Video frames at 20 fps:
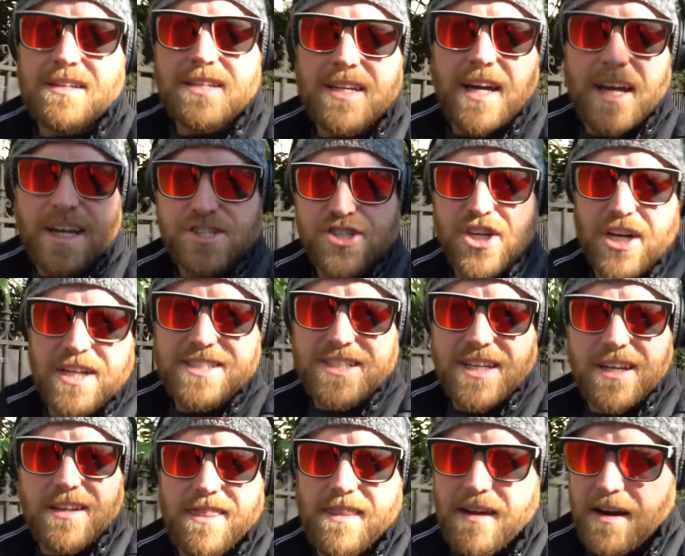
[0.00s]
Got a chunk
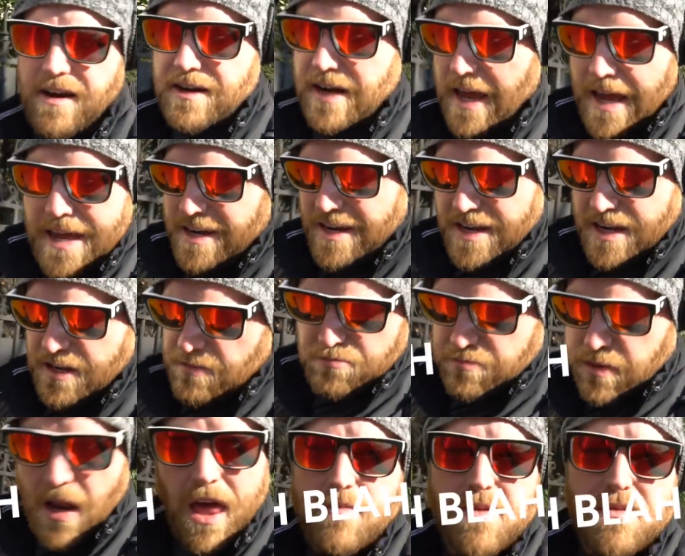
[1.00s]
done there and
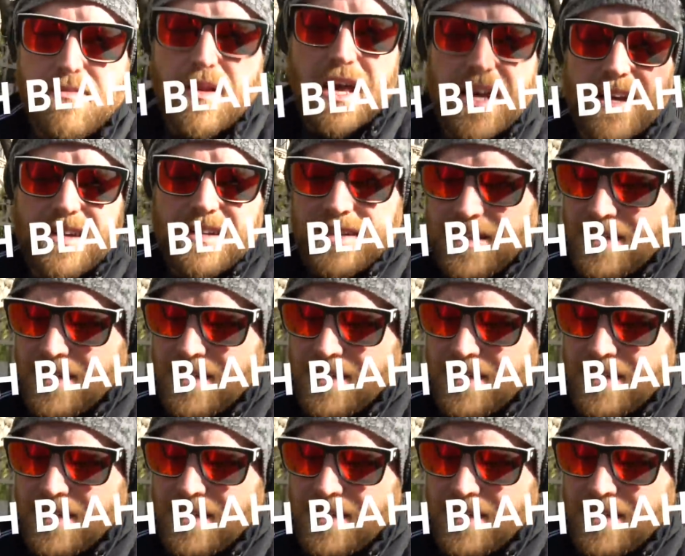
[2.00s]
blah, blah, blah.